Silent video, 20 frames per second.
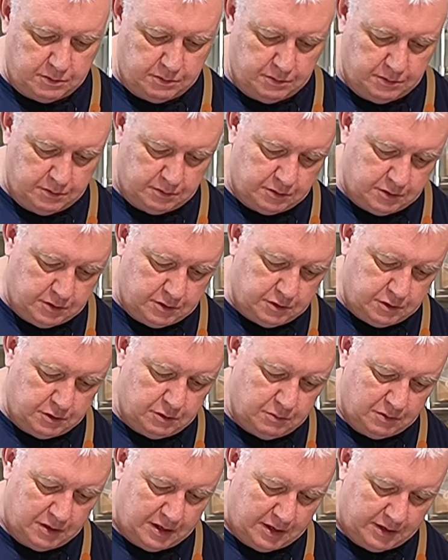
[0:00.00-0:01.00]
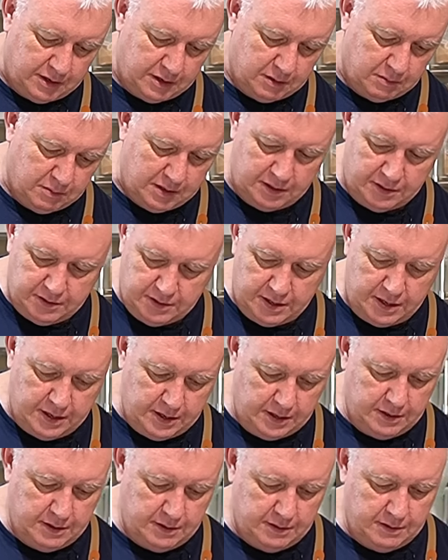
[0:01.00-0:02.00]
two tablespoons,
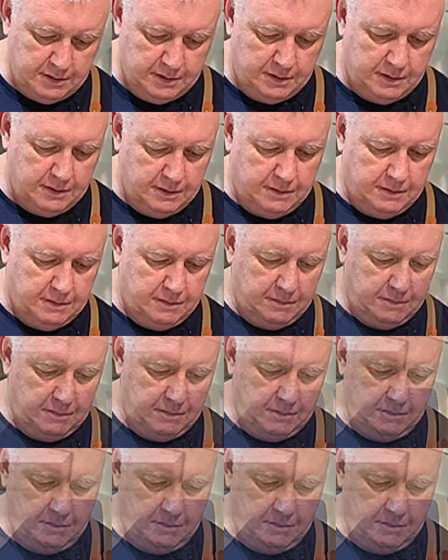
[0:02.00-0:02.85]
somewhere right about there.